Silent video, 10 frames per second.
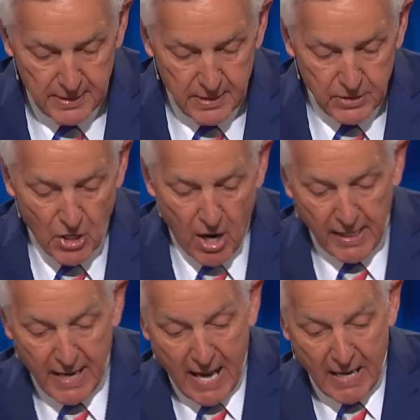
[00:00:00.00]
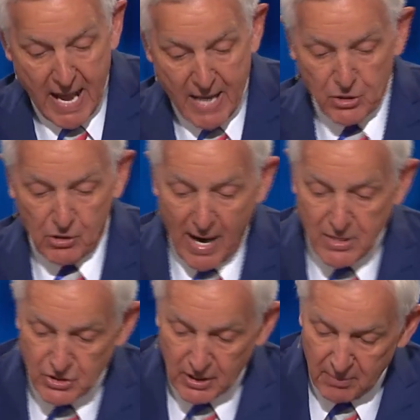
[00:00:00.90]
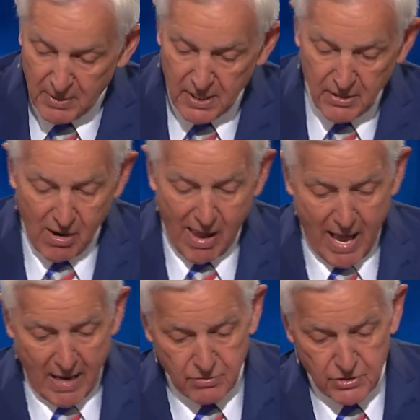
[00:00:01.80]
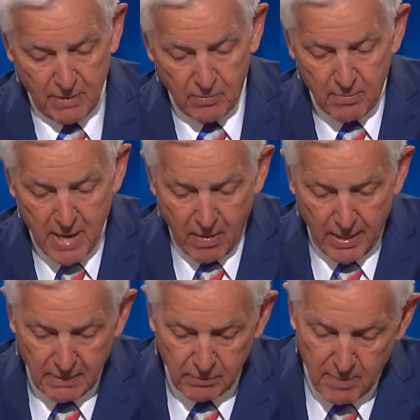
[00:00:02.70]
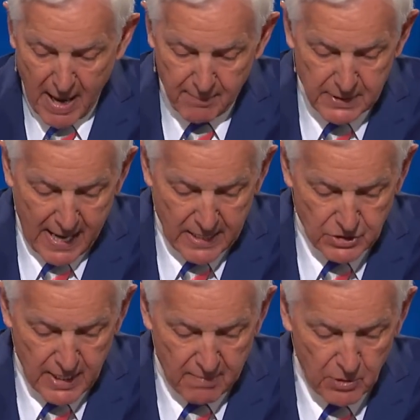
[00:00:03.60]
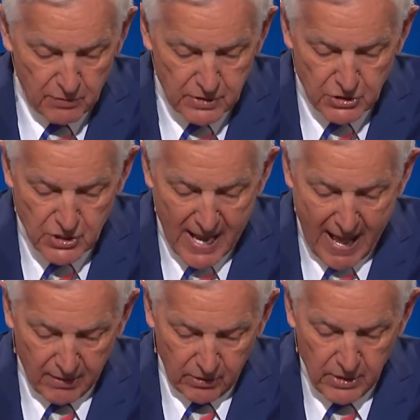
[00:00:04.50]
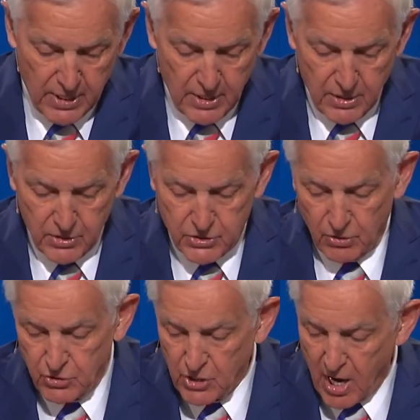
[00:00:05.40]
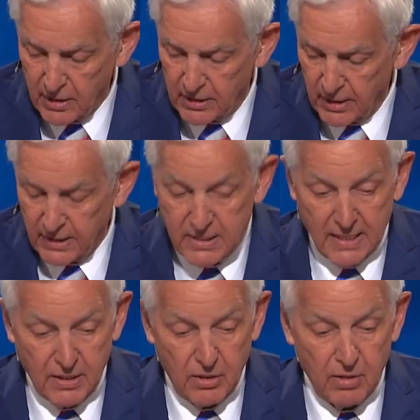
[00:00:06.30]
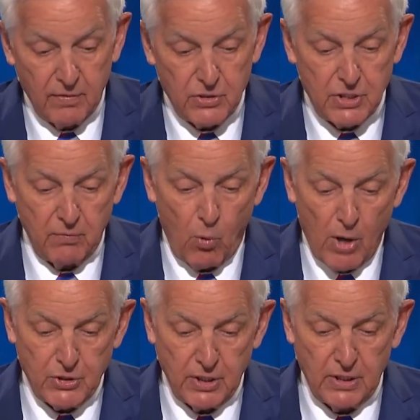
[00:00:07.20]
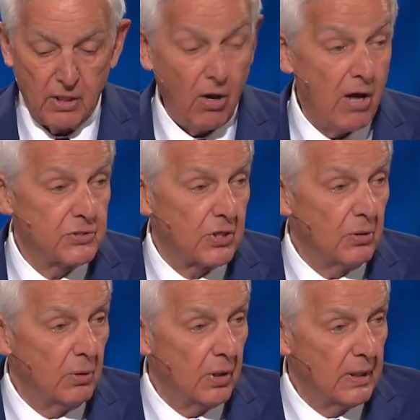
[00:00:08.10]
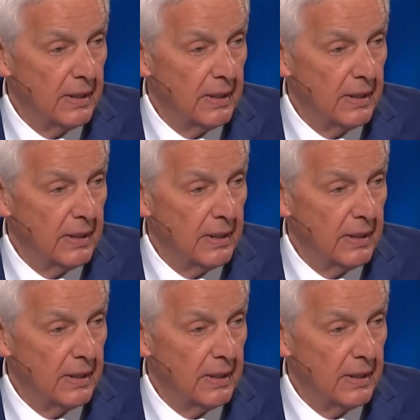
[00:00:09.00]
Sean and Annie asked Christ to come into their lives. They were married, they were baptized, they moved to Seattle so Sean could attend the University of Washington Law School.